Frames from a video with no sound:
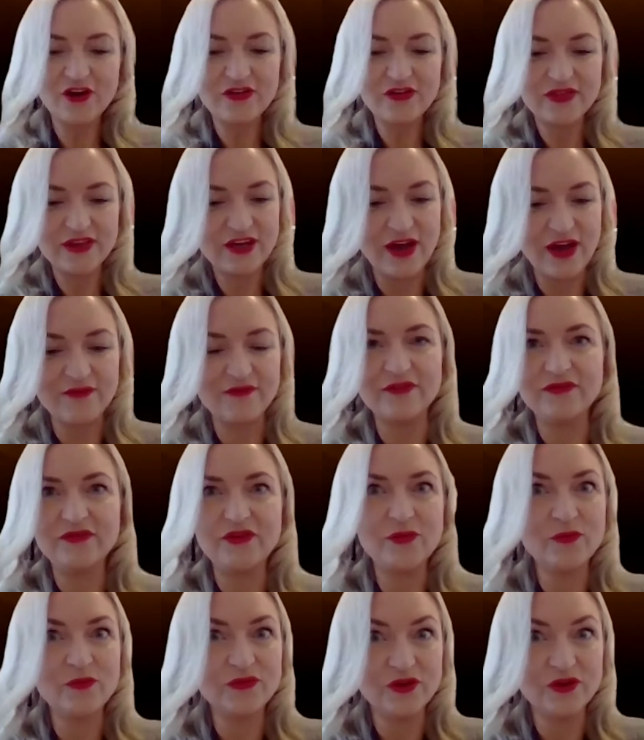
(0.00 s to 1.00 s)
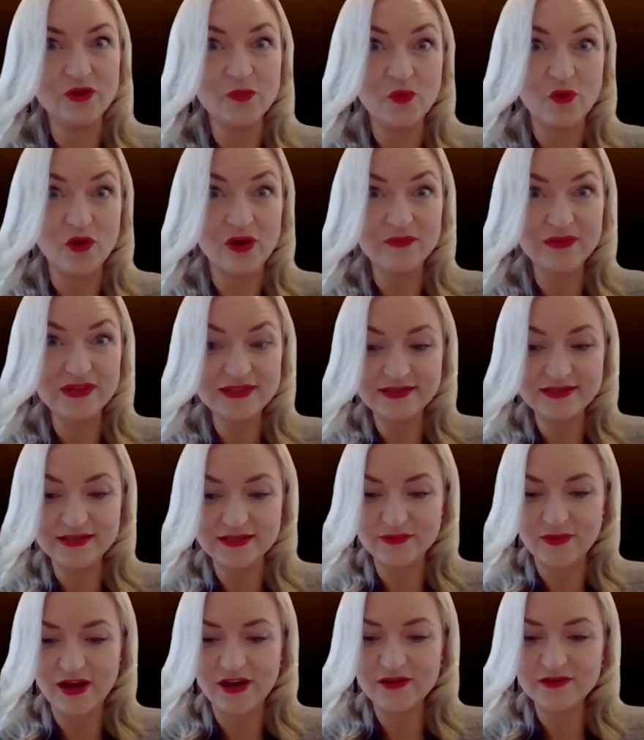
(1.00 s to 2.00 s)
that you have a few new appointments as
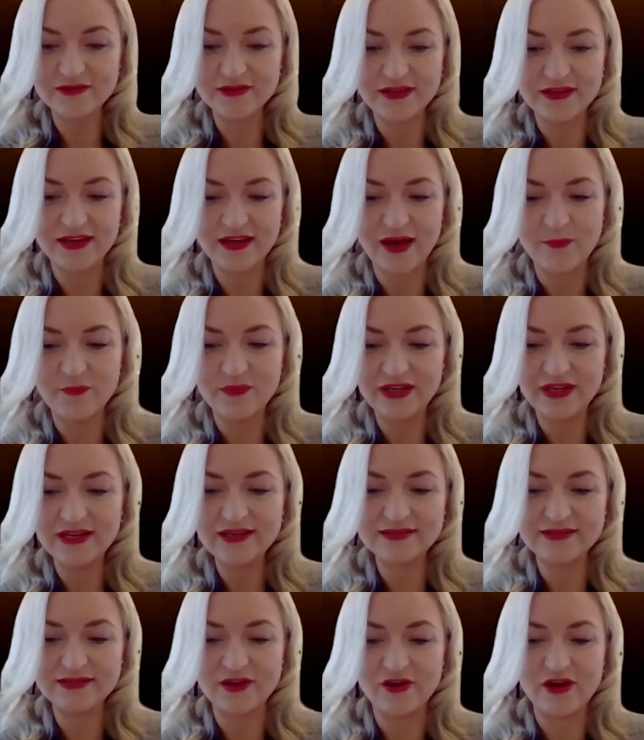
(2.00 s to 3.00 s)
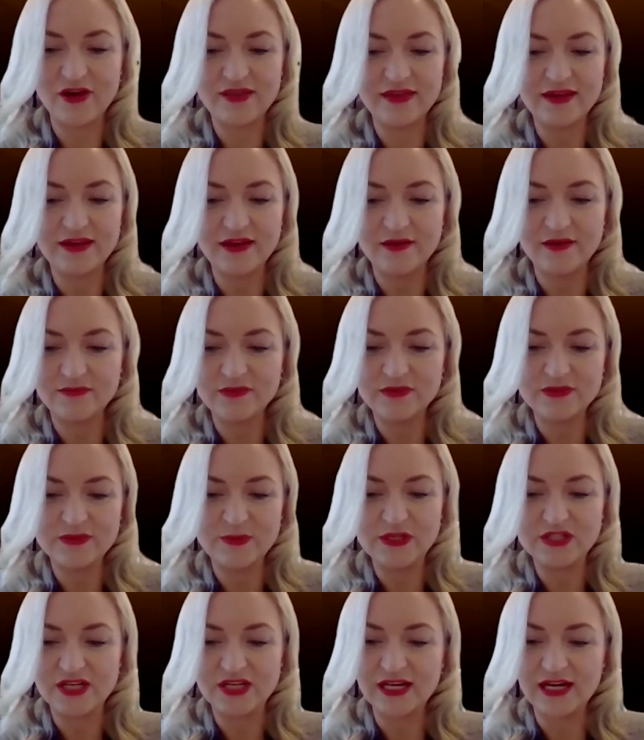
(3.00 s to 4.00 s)
well in the company. So I think I just
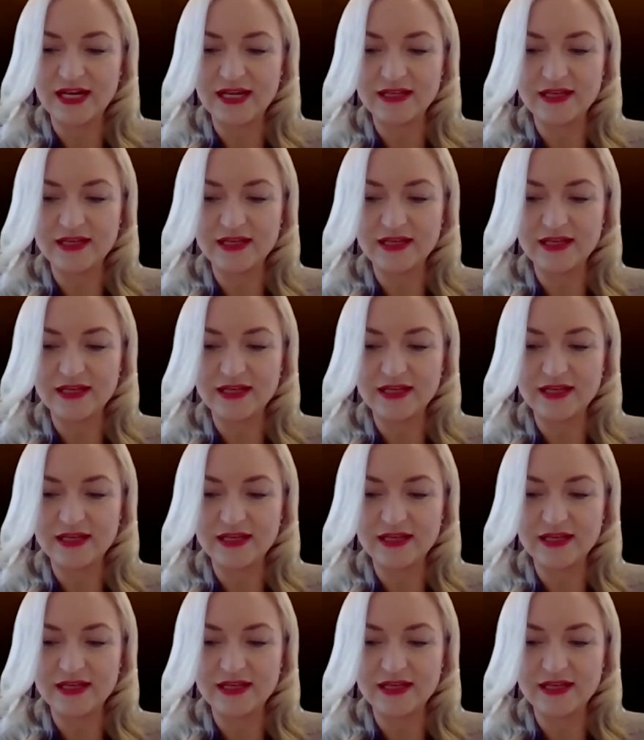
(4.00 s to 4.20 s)
mentioned Glenn